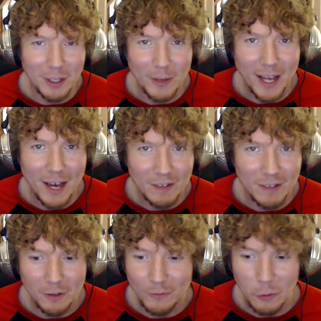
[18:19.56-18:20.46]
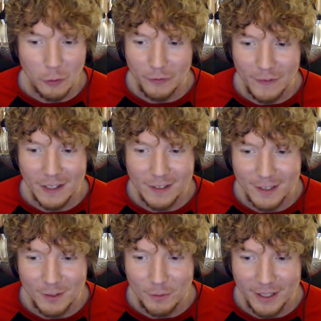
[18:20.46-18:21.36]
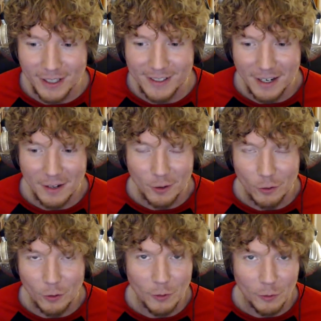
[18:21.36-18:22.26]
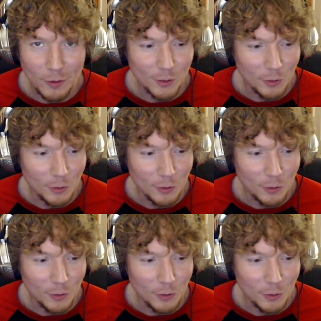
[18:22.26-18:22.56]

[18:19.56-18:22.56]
we haven't done 4 of these this week instead of the normal once a week.